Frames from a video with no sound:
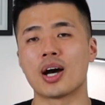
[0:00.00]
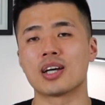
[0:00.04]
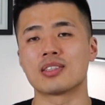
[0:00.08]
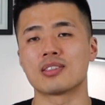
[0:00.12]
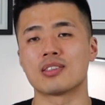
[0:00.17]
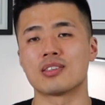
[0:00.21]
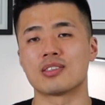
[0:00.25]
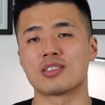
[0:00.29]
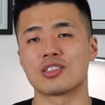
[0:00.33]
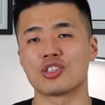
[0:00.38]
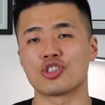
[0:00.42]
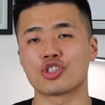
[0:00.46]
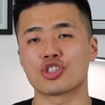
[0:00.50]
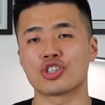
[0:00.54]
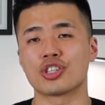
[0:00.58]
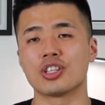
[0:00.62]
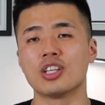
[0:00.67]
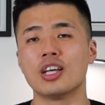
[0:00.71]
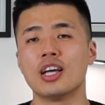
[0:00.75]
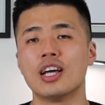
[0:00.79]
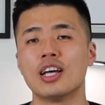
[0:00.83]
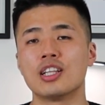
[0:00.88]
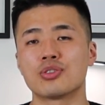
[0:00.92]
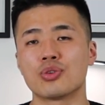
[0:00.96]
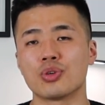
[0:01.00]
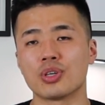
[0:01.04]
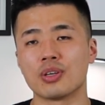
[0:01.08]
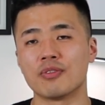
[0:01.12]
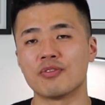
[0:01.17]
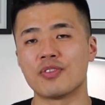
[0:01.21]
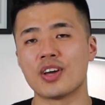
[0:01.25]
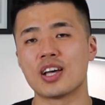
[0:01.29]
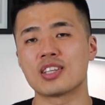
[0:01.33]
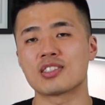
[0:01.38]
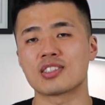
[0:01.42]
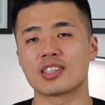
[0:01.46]
my decision to
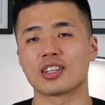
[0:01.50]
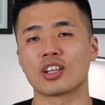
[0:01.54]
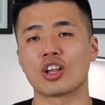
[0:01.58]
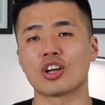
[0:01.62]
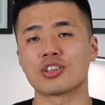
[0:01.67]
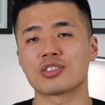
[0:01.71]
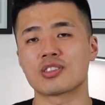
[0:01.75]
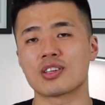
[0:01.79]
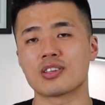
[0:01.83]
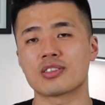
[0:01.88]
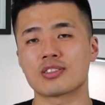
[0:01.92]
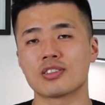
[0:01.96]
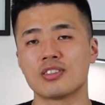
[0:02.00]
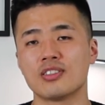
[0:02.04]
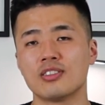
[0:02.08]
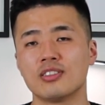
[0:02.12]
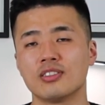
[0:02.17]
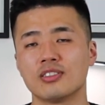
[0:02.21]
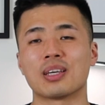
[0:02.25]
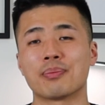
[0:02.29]
invest in Launceston.